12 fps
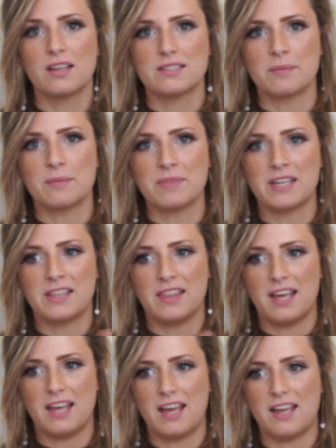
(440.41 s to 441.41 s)
Something
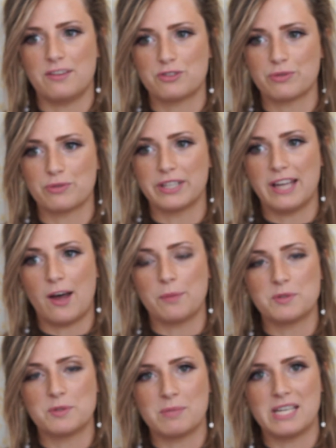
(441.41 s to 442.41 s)
that's really
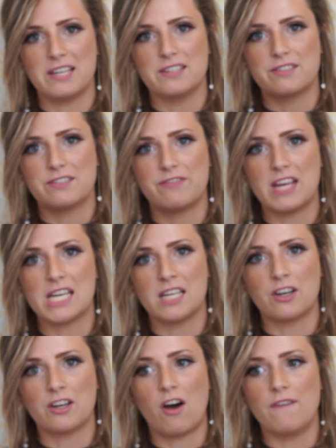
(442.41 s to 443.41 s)
helped me is
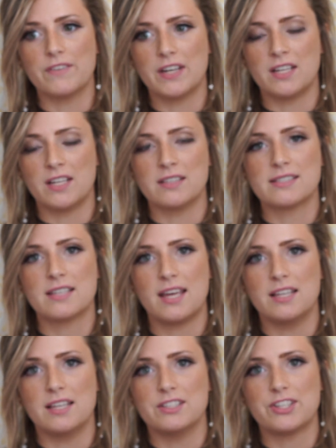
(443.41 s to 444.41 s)
faking confidence
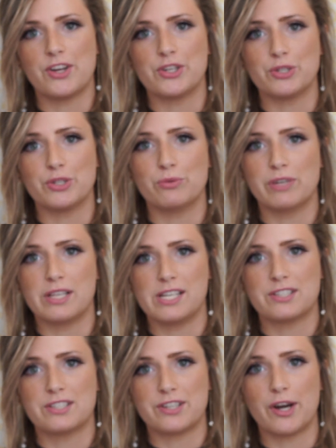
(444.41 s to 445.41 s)
until you really
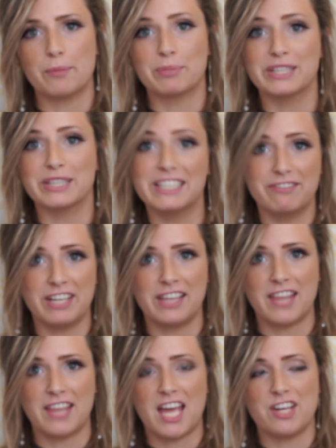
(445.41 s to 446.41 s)
start
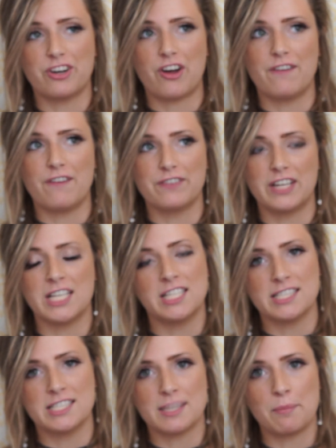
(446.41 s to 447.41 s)
believing that you're confident
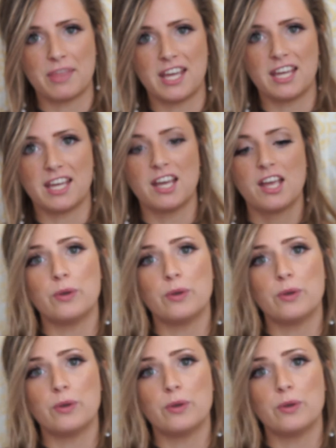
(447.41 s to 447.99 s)
in something.